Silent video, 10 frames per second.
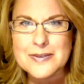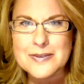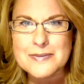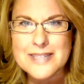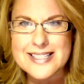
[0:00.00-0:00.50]

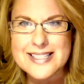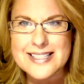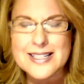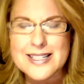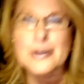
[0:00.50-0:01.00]
messed this
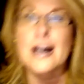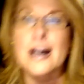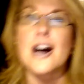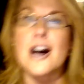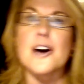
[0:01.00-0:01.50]
up.
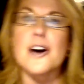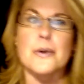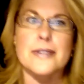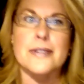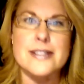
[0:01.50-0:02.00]
Oh,
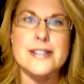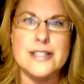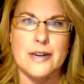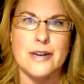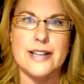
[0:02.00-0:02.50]
this is
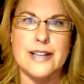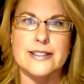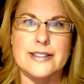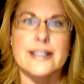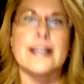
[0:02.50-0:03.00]
right.
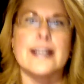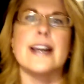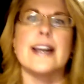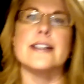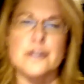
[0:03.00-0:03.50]
And
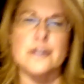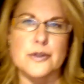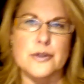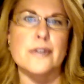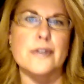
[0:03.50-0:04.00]
to do
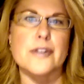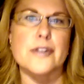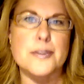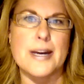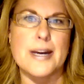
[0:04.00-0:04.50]
two of those
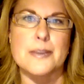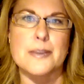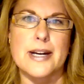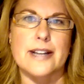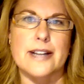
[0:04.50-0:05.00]
back to
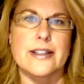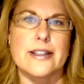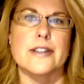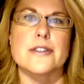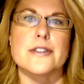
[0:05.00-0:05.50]
back, they
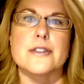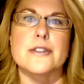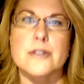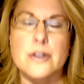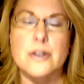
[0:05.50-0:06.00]
are
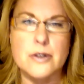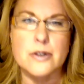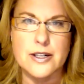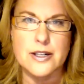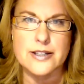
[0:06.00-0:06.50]
so
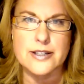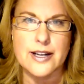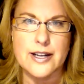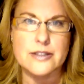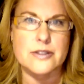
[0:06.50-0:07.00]
on
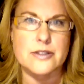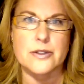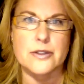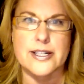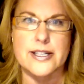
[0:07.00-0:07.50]
task, so
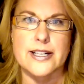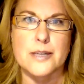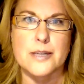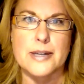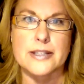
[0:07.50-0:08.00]
excited
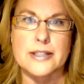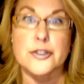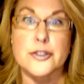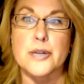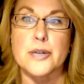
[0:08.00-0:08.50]
about,
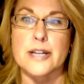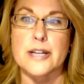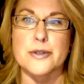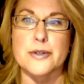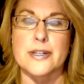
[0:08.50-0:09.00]
do another
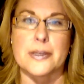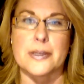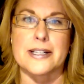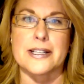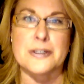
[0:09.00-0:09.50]
one, I
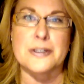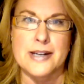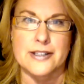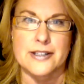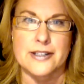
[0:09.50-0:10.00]
can do better.